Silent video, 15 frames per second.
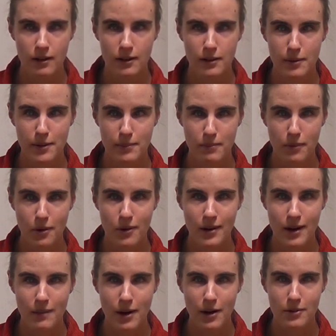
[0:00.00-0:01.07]
little bit more
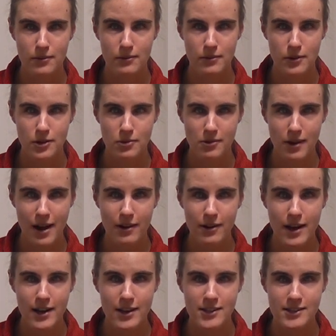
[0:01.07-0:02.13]
about new
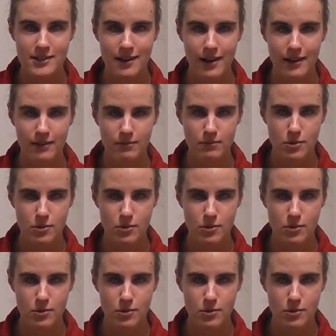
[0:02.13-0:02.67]
areas like